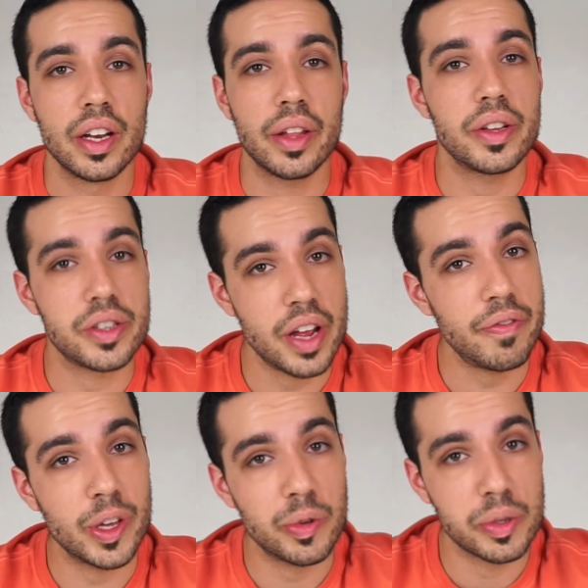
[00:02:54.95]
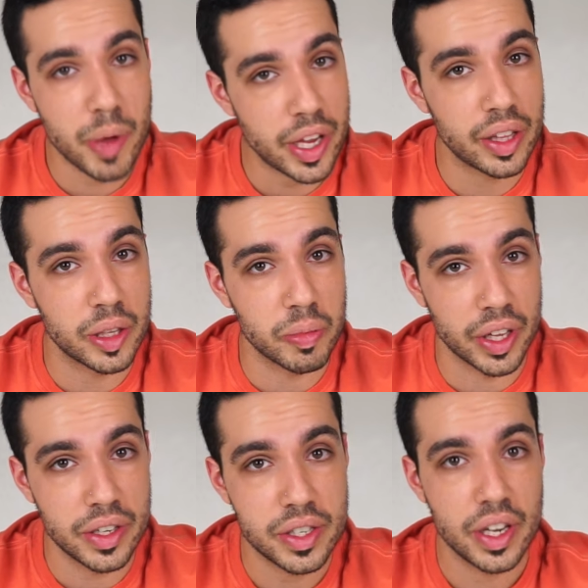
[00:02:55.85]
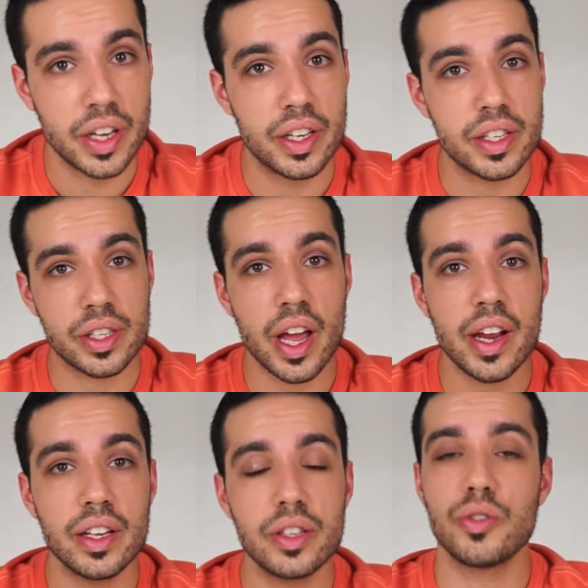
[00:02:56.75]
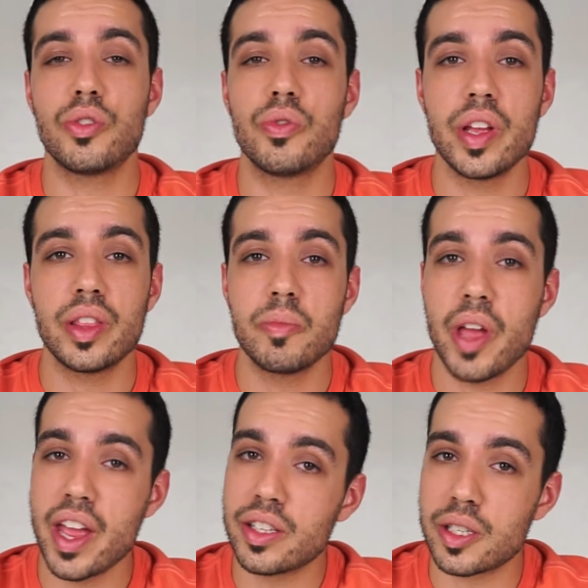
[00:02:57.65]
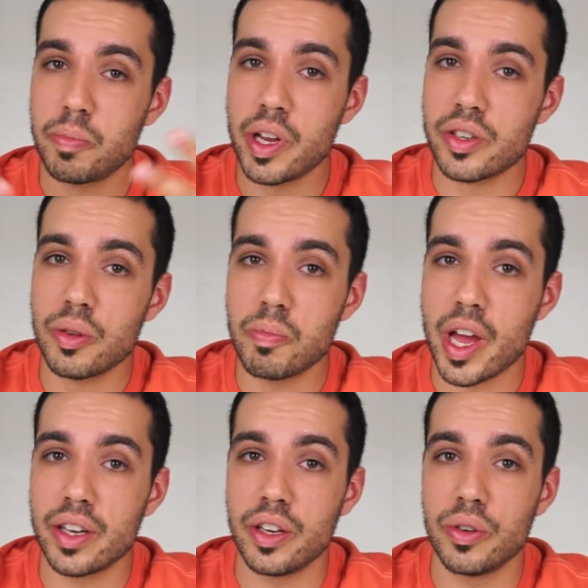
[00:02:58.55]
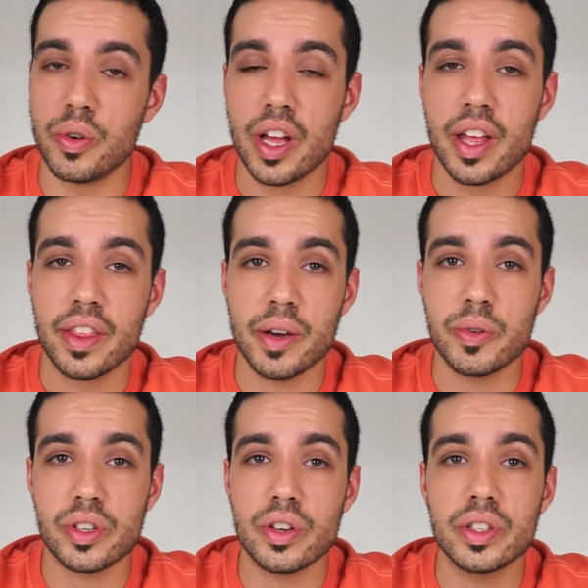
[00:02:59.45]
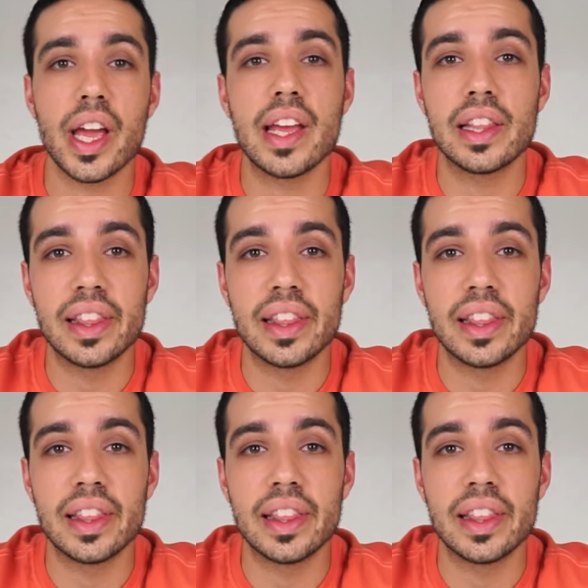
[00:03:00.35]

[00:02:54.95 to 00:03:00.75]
Now, the chef that was making them lunch decided to create them a special menu that was called a